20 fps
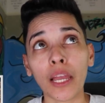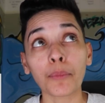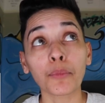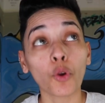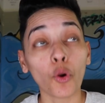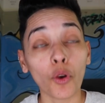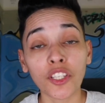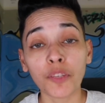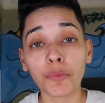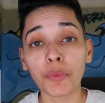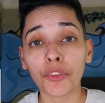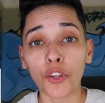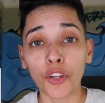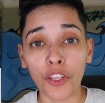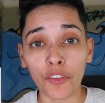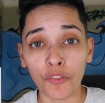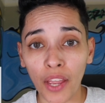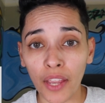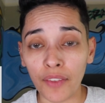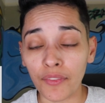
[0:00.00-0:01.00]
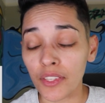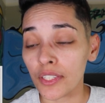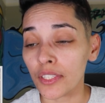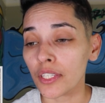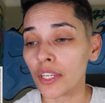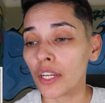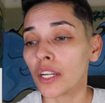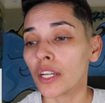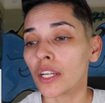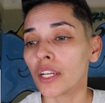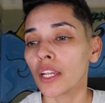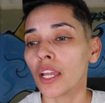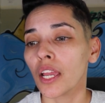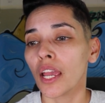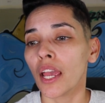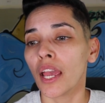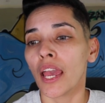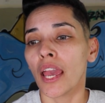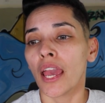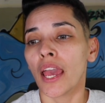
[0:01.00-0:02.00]
I'm going to be 35 this year.
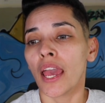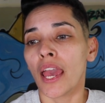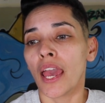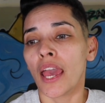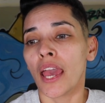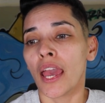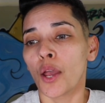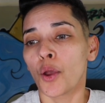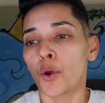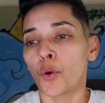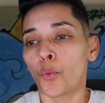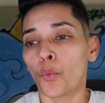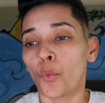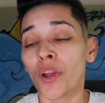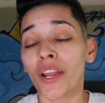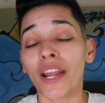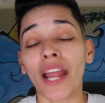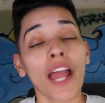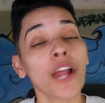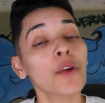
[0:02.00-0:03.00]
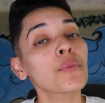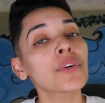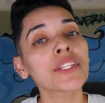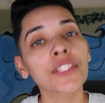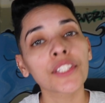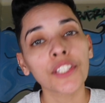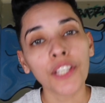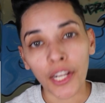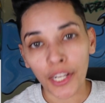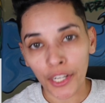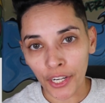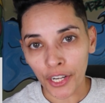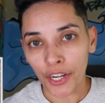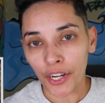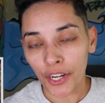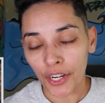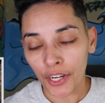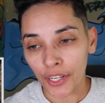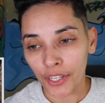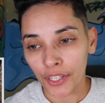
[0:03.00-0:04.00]
When I was
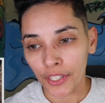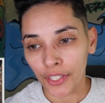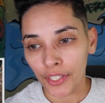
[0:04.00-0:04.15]
younger,